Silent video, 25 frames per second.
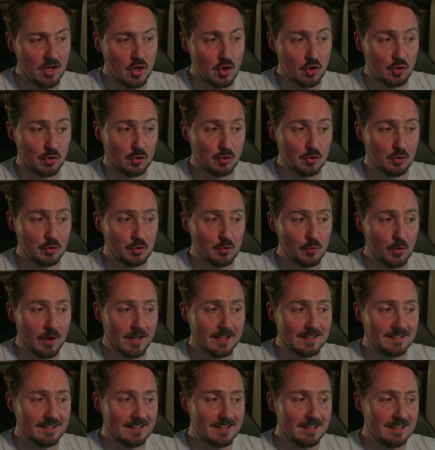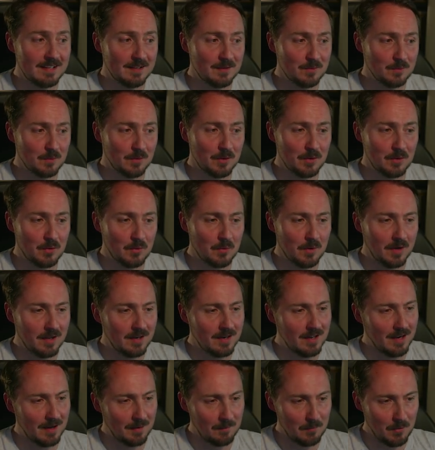220, 101,
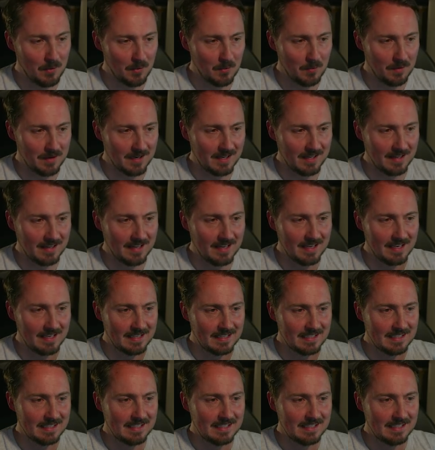I'm not winning that.